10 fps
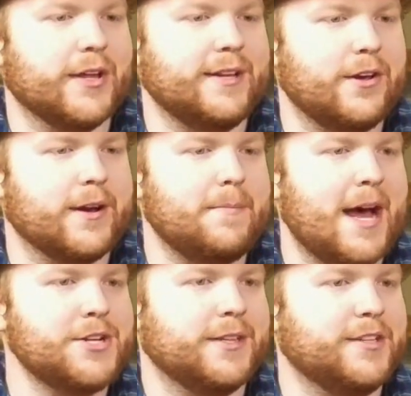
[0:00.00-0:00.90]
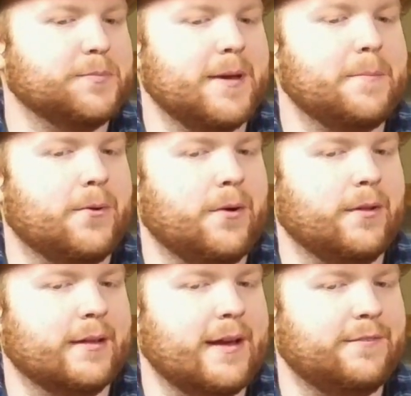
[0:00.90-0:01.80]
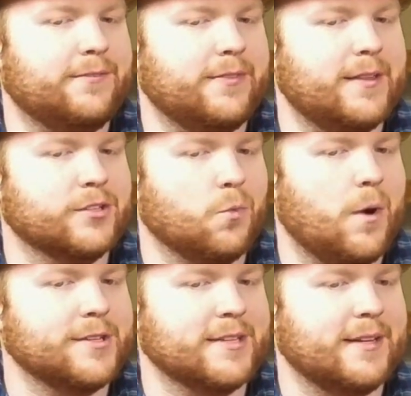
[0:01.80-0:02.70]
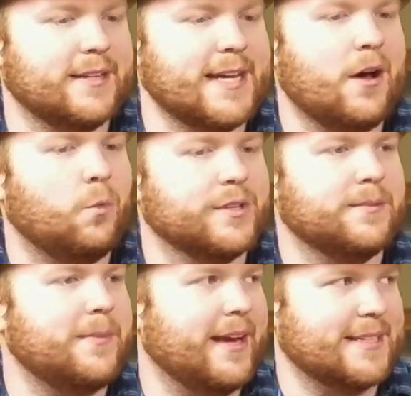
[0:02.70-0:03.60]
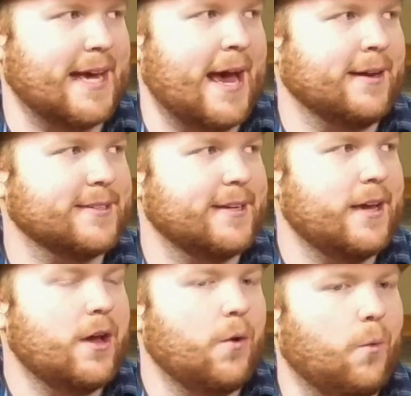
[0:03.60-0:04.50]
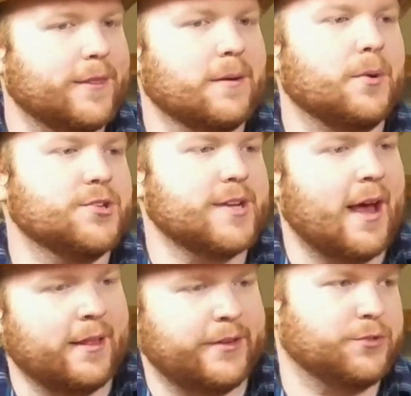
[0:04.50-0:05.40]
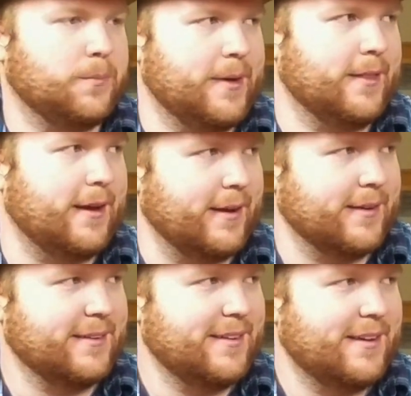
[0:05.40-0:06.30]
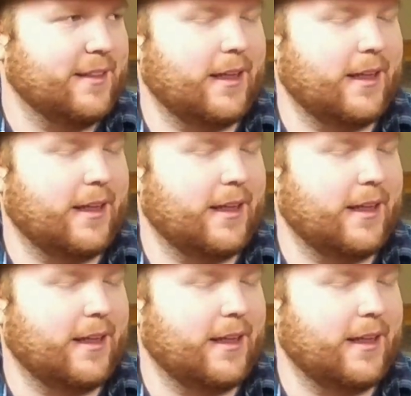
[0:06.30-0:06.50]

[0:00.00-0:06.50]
You know, you can imagine these people, if this wasn't, the town wasn't being attacked, what their personalities would be like.